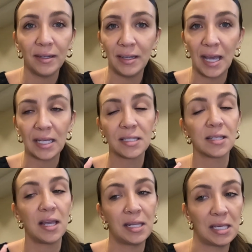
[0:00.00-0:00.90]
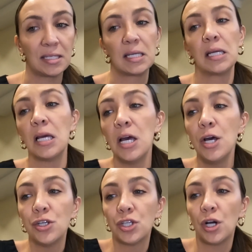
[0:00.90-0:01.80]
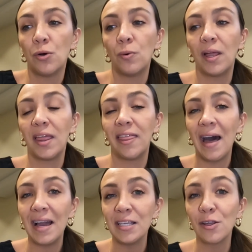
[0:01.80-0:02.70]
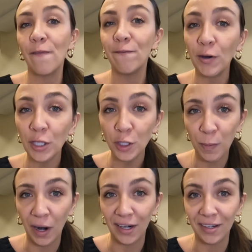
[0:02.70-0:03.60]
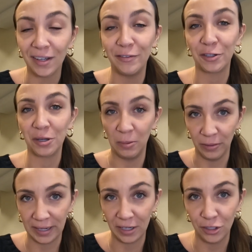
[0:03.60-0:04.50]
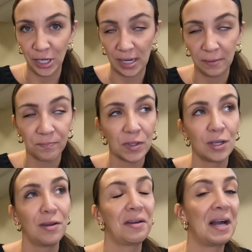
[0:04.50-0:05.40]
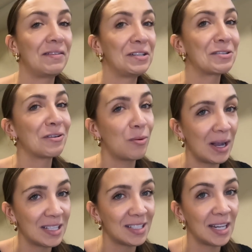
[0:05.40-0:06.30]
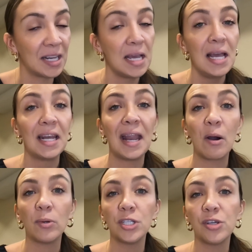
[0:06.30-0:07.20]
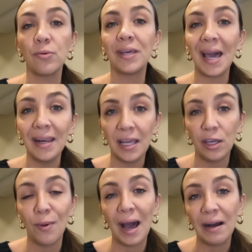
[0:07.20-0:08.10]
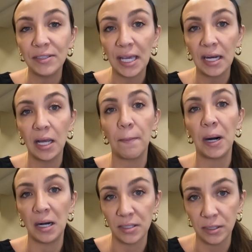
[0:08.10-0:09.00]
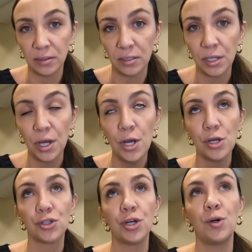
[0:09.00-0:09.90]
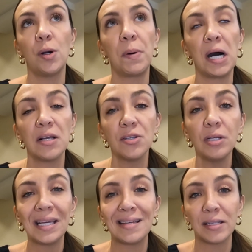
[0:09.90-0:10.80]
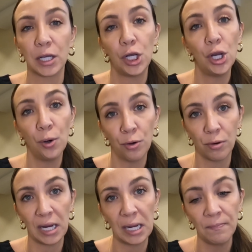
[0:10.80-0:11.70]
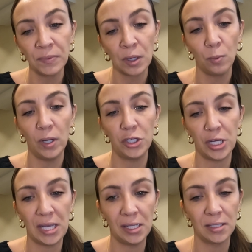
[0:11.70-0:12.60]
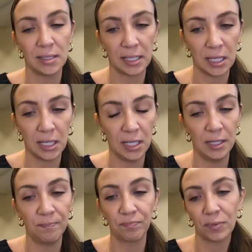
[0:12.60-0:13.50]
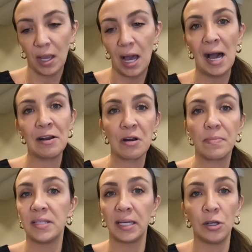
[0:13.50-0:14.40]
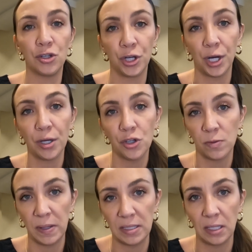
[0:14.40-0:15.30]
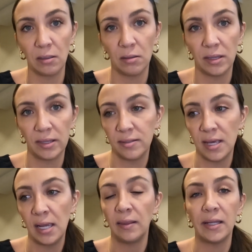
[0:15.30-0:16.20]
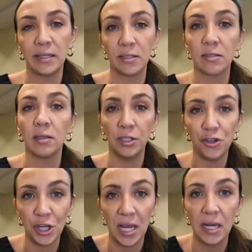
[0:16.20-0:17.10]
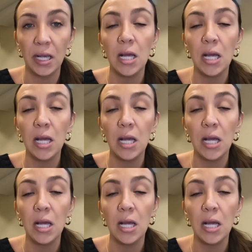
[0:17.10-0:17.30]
Nice and easy. So that is the first part of your criminal record check, having to request it. Now, once you get it, you have to get it apostilled. So apostille is like a notary, which is like a higher up signature, just saying that it's legit.